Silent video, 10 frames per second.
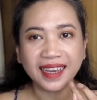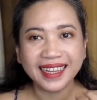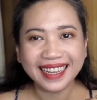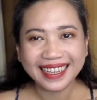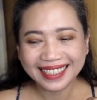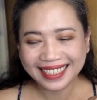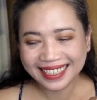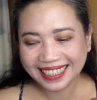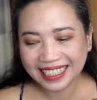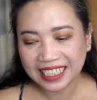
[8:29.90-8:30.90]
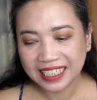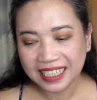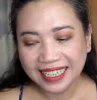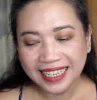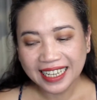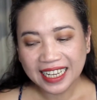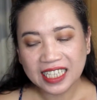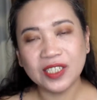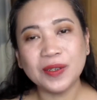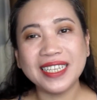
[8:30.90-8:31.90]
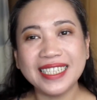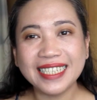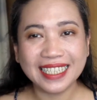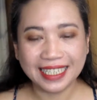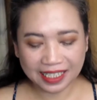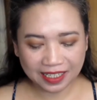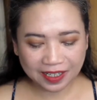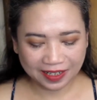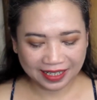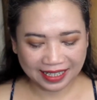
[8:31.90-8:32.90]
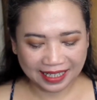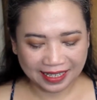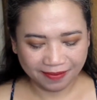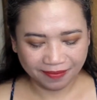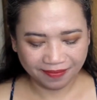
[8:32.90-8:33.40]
I like this. So this is Little Girly.